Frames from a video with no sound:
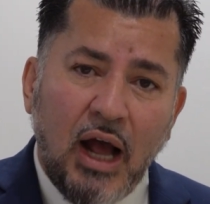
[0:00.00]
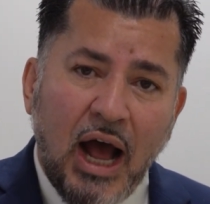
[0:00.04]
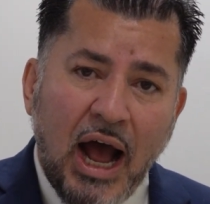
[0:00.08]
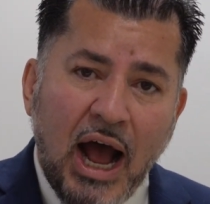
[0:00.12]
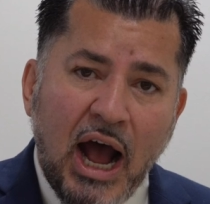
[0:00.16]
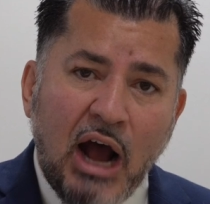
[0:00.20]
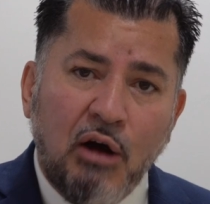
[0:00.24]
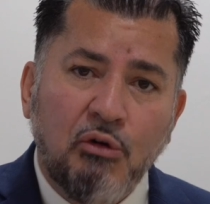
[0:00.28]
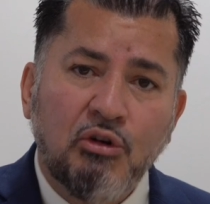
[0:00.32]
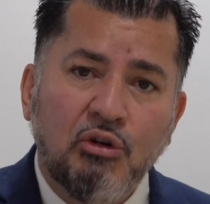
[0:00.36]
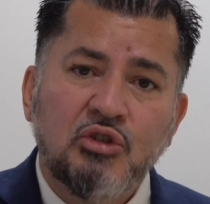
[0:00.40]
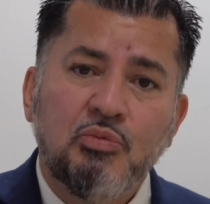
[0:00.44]

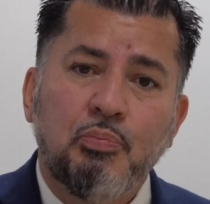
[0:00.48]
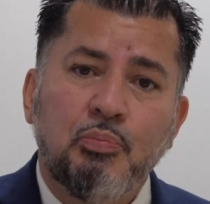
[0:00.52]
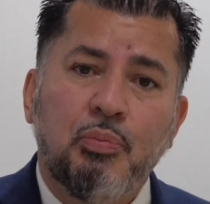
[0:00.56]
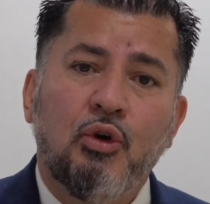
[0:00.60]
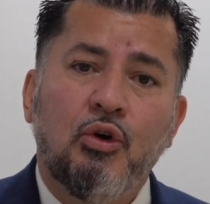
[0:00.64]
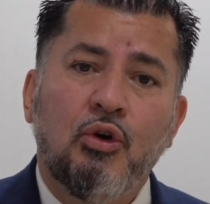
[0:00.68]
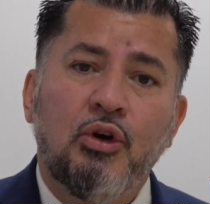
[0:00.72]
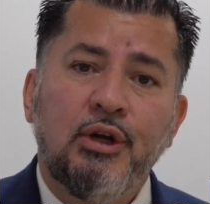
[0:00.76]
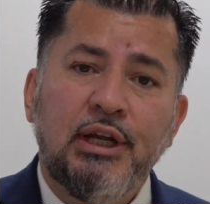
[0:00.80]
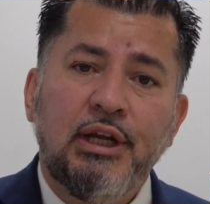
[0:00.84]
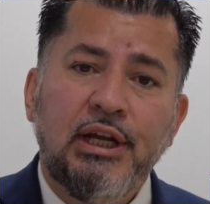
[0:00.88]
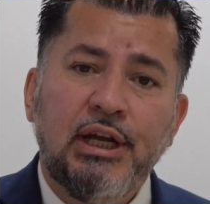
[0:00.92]
hours
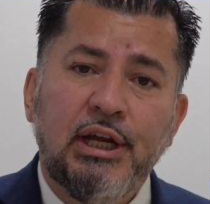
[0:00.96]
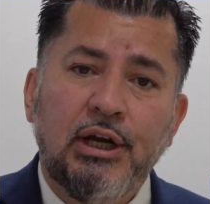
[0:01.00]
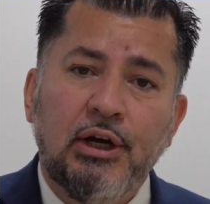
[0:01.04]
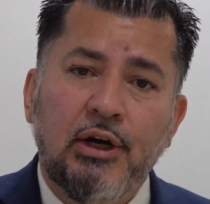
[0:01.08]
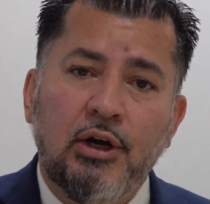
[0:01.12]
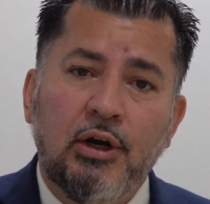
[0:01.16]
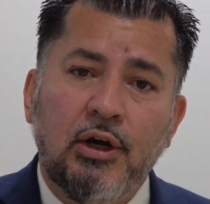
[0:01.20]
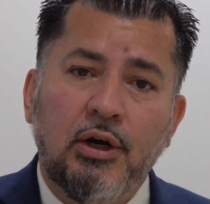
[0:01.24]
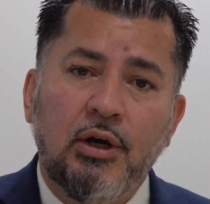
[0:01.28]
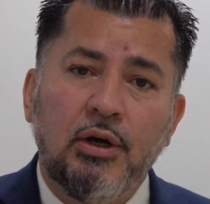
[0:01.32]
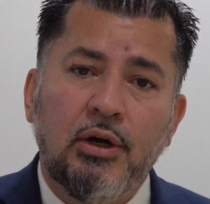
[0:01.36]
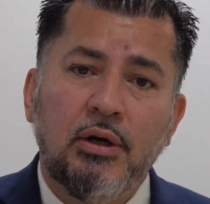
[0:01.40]
per
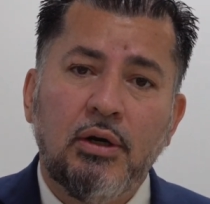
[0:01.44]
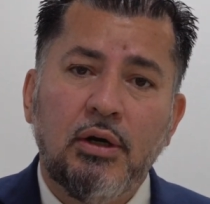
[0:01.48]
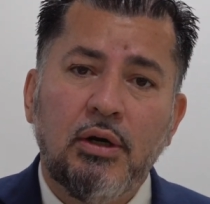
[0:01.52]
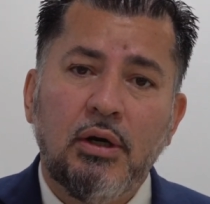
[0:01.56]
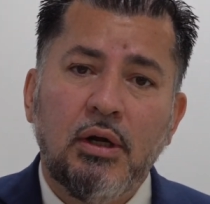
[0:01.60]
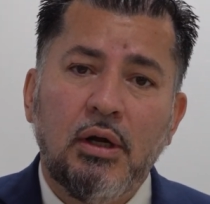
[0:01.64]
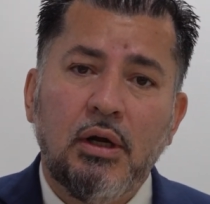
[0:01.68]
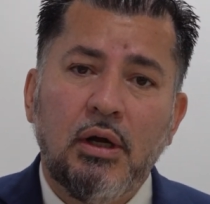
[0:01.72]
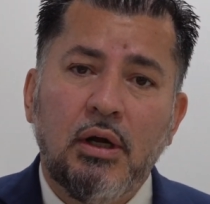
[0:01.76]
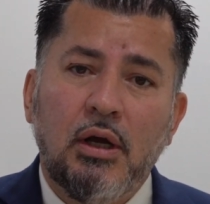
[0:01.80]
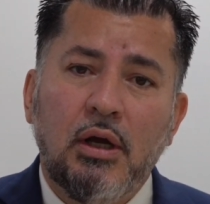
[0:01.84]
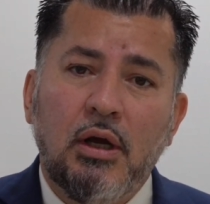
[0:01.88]
year,
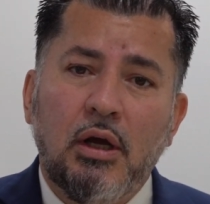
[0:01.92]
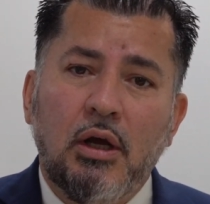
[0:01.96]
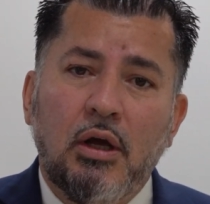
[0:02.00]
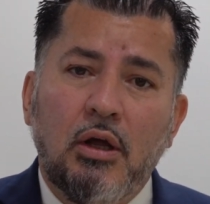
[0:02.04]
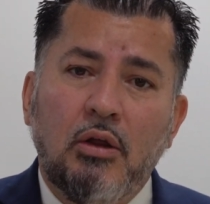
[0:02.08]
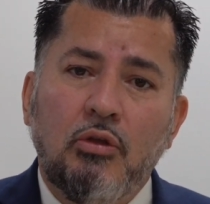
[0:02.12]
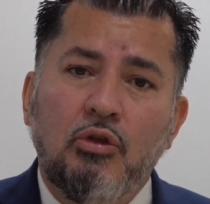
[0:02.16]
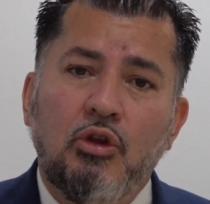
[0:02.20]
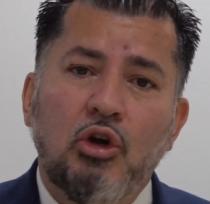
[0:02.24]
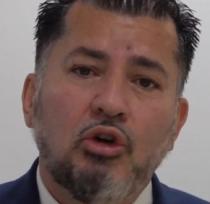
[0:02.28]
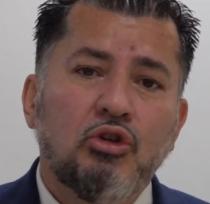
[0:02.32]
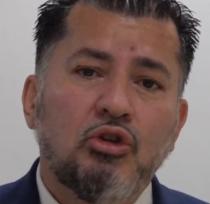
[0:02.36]

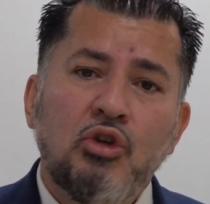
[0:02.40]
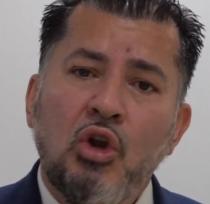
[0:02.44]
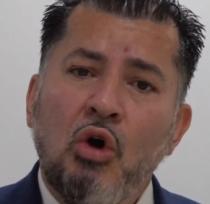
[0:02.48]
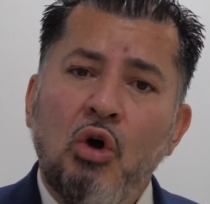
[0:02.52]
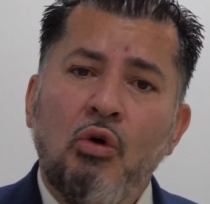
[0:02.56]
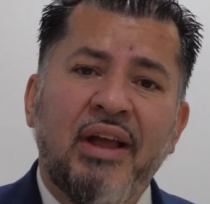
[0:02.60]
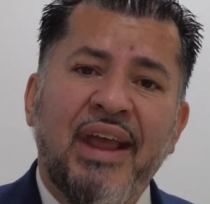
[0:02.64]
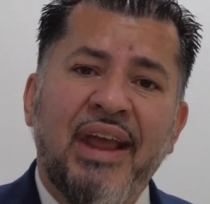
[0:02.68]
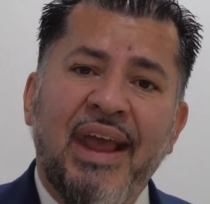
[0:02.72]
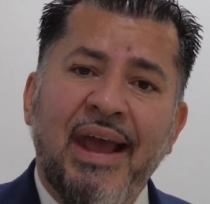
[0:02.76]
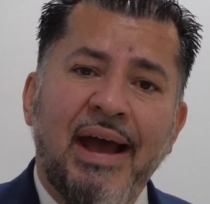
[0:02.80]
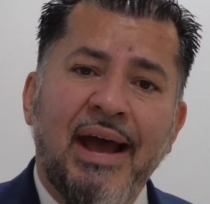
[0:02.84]
there's no
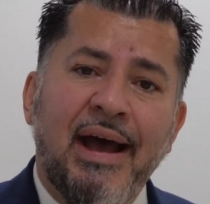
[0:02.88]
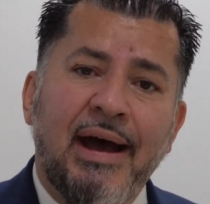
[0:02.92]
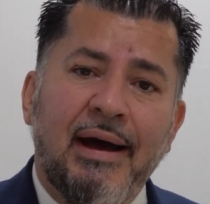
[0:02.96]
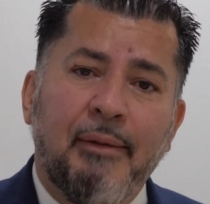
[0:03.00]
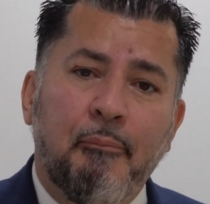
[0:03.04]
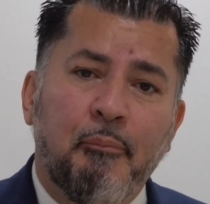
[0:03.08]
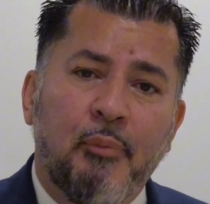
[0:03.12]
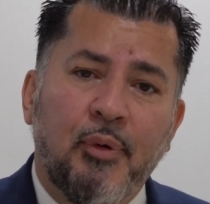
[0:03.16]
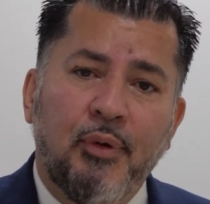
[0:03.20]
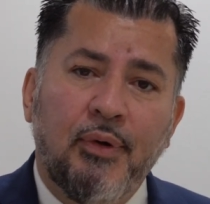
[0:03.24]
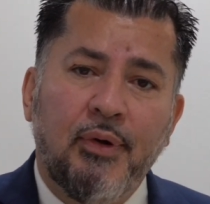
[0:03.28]
cap.